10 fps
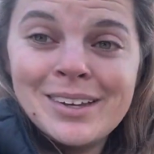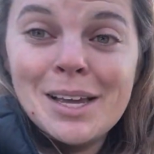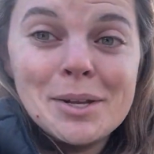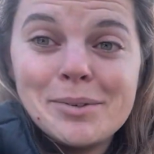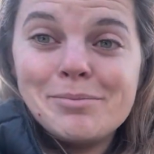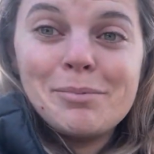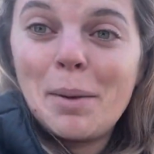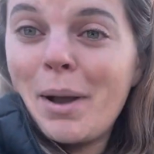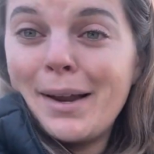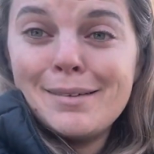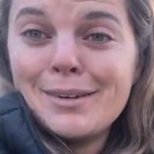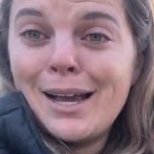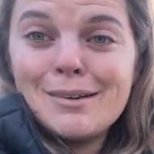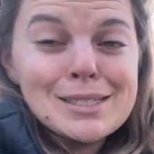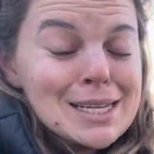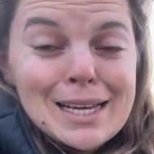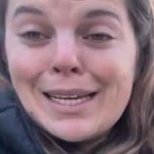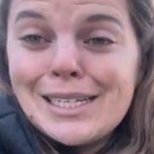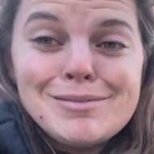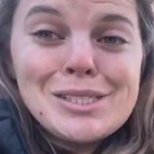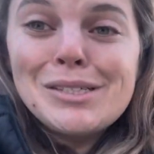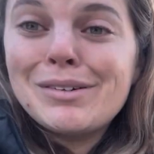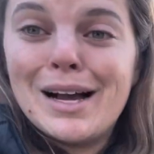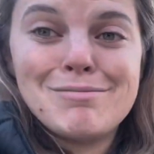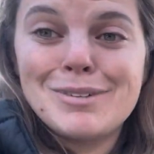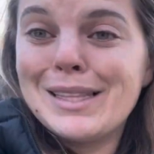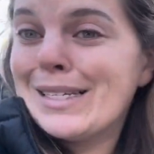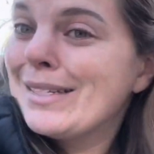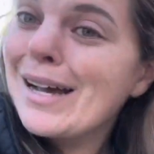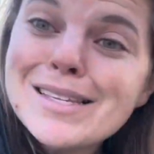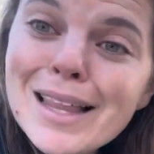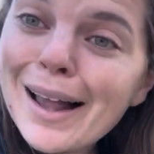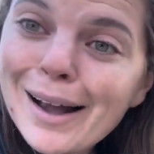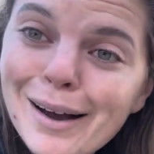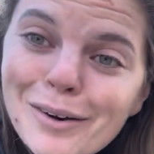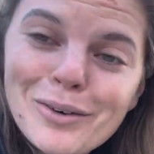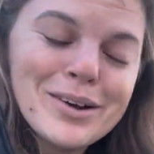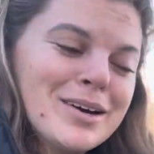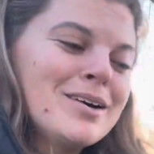and we might even have a second 2.5 when this does let go,